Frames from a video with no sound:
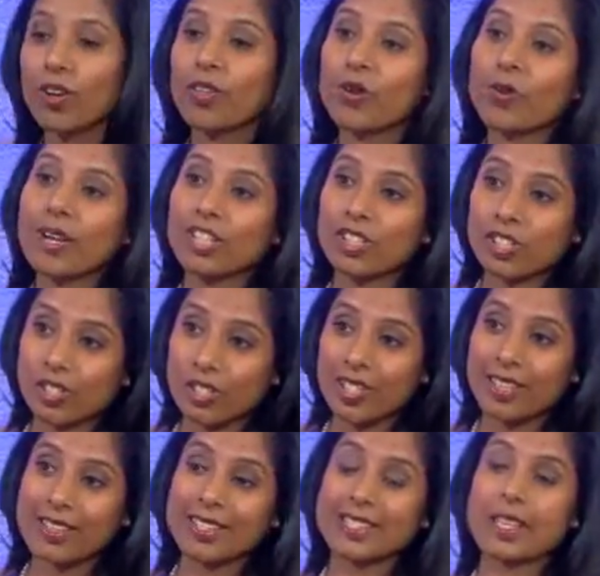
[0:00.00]
although I should say
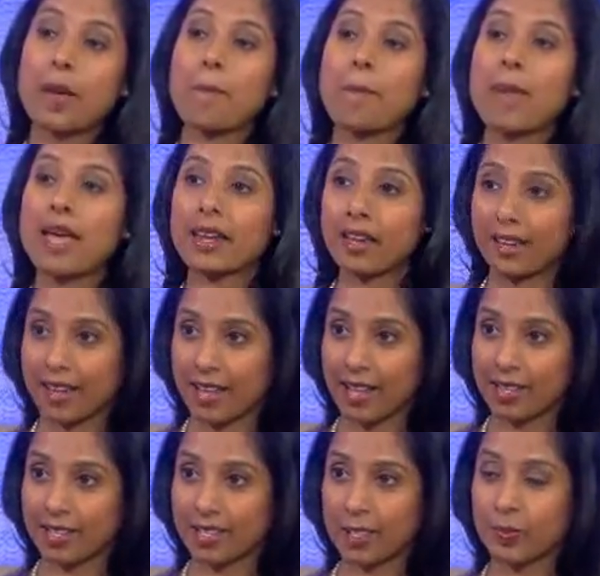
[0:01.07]
this is a meta
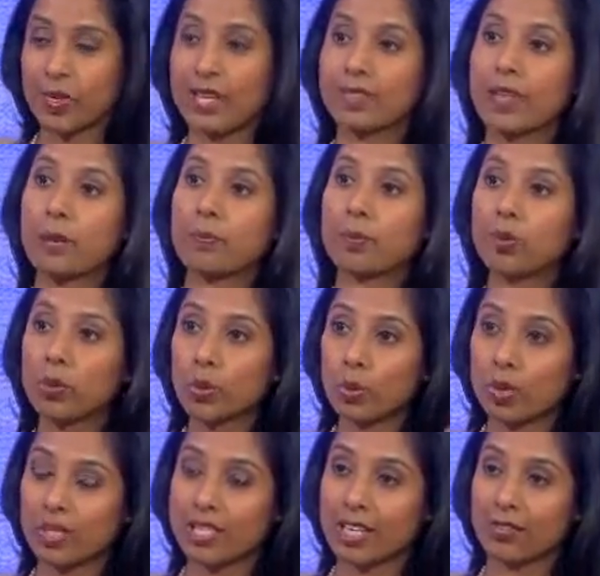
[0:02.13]
analysis, meaning they
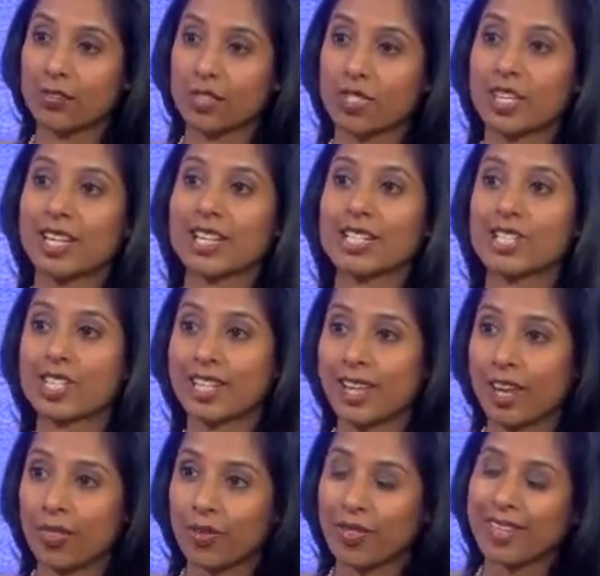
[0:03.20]
pooled several studies
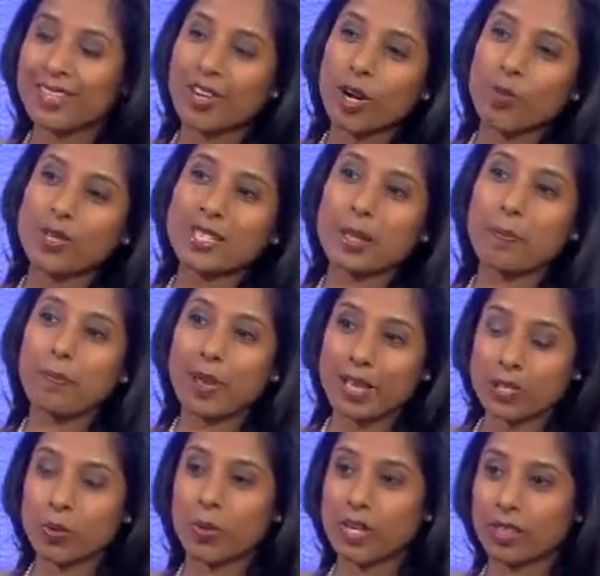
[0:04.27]
together. That's not always the
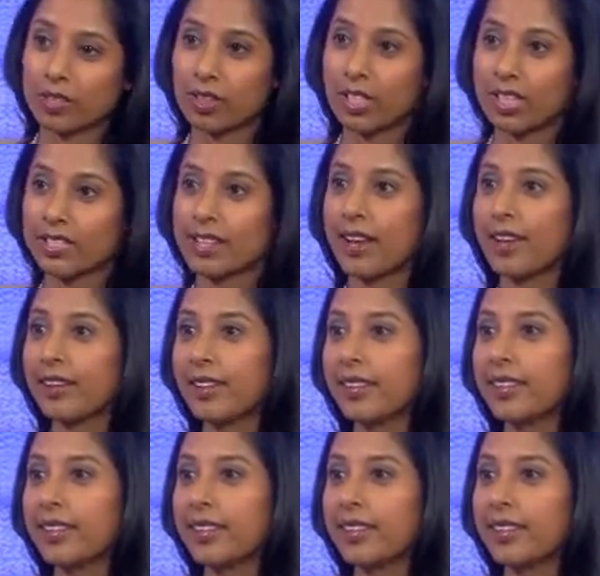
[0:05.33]
best way to look at data.